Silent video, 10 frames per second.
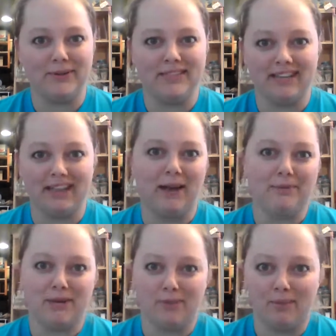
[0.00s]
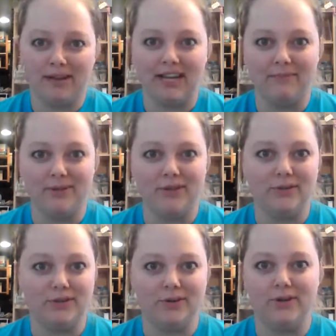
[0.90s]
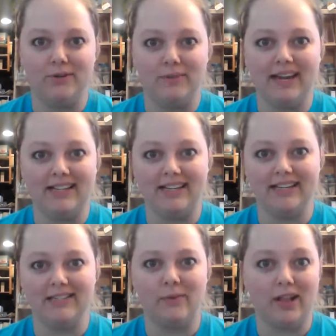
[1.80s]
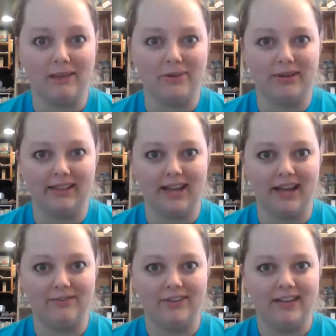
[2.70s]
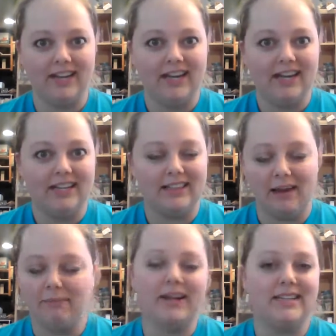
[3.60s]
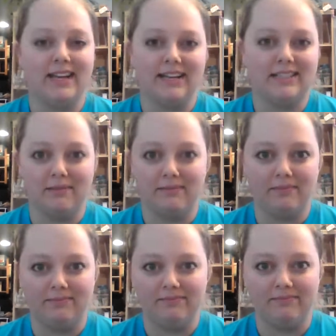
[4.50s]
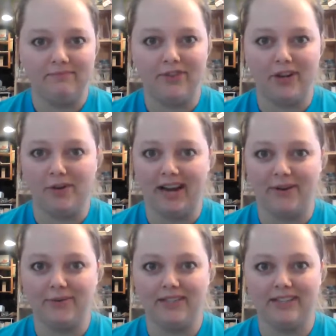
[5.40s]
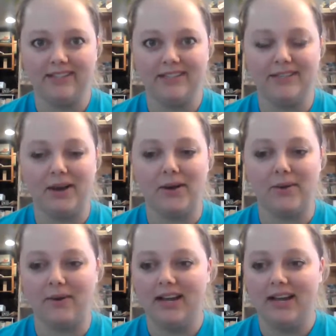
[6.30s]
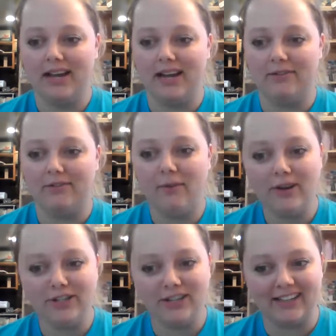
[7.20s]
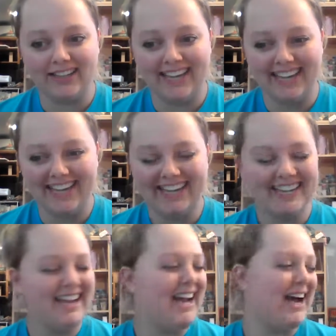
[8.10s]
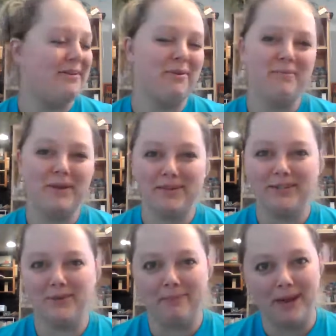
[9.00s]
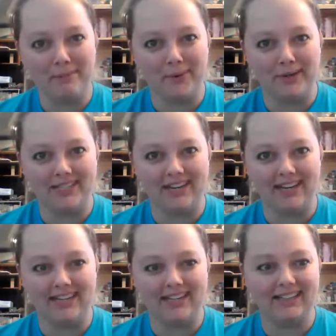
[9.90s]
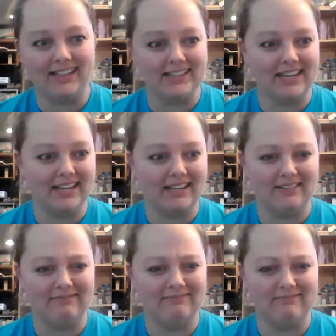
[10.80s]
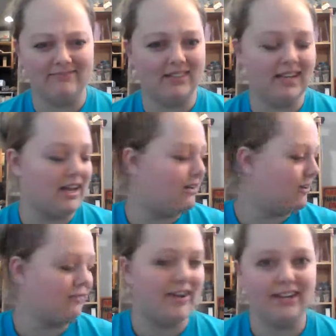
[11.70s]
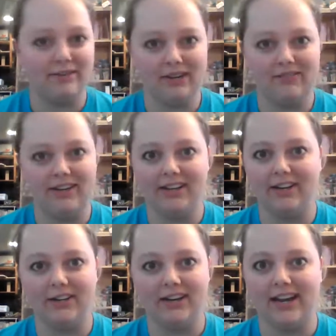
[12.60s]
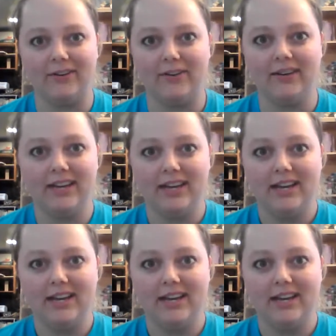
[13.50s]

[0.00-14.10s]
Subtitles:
built-in laptop webcam to show you paintings while I'm doing it live? That might take some figuring out. So unfortunately, I won't be able to do a paint pour tonight unless I can, I don't know if I can even get a good angle.